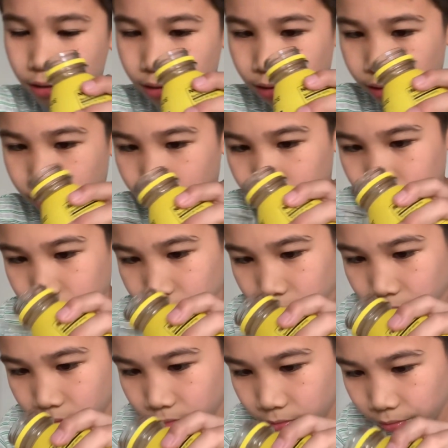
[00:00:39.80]

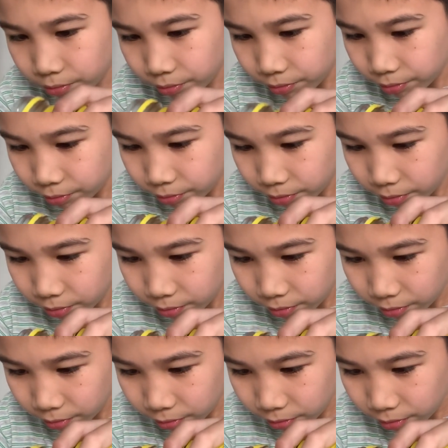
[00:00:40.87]

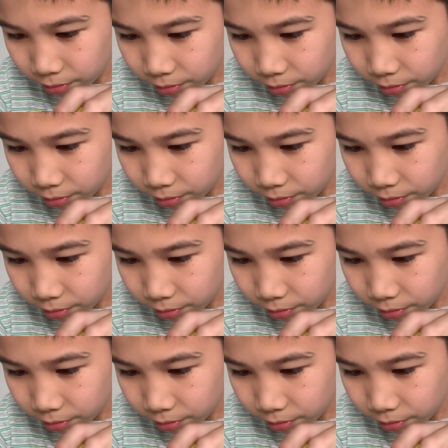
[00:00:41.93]
No one is speaking in this clip.